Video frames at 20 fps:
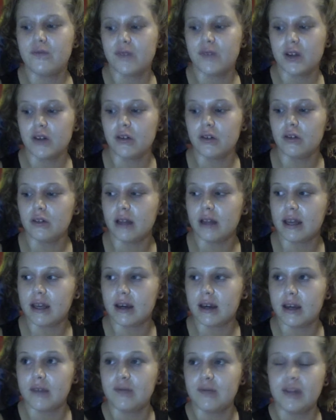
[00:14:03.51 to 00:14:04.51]
feel like
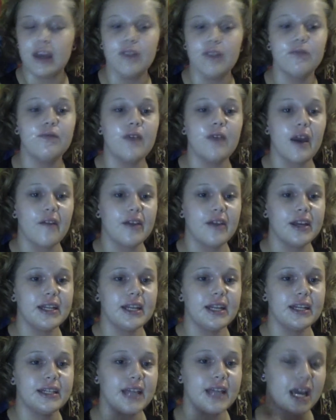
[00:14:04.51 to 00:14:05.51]
if they varied
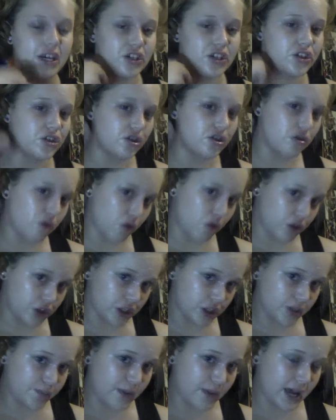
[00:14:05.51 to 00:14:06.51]
in texture, or
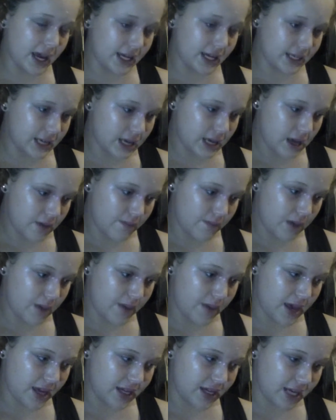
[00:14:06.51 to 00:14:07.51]
just picked
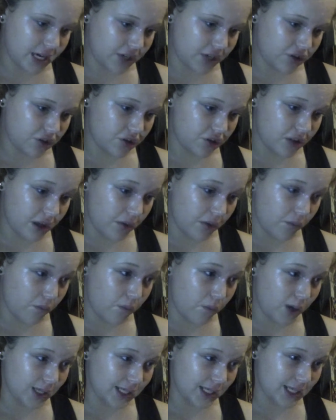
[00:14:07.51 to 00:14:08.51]
maybe a texture that
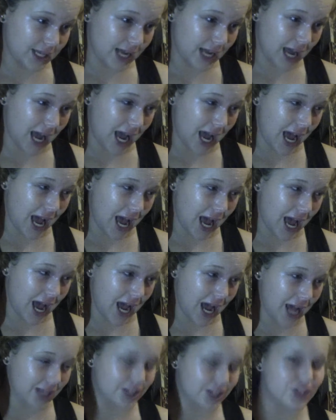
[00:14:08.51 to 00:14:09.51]
wasn't
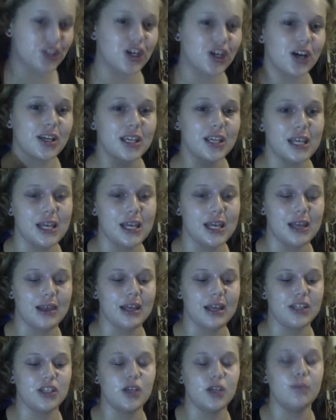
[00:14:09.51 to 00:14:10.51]
as chunky
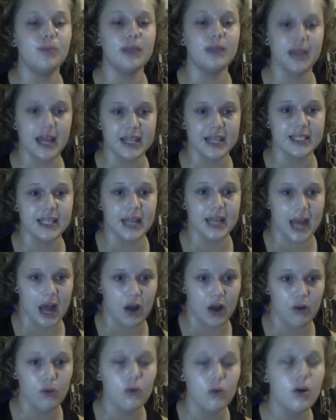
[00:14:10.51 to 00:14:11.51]
unless you blend it
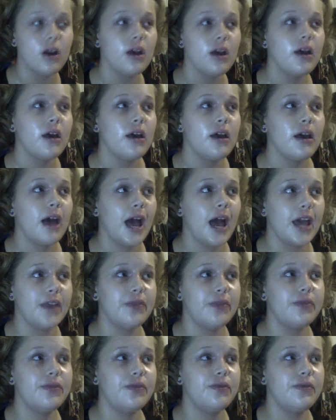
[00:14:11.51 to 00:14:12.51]
out, I
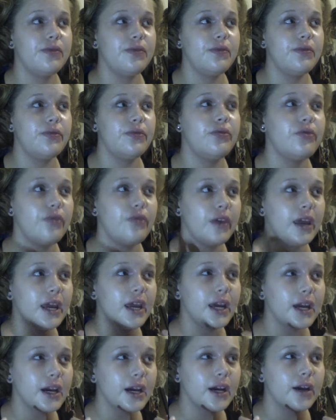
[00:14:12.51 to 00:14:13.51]

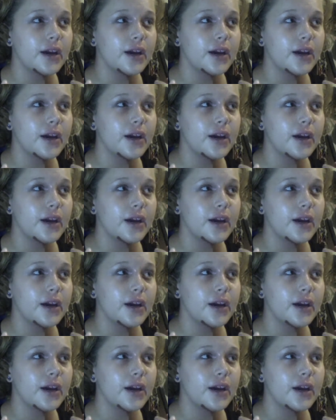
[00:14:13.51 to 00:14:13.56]
think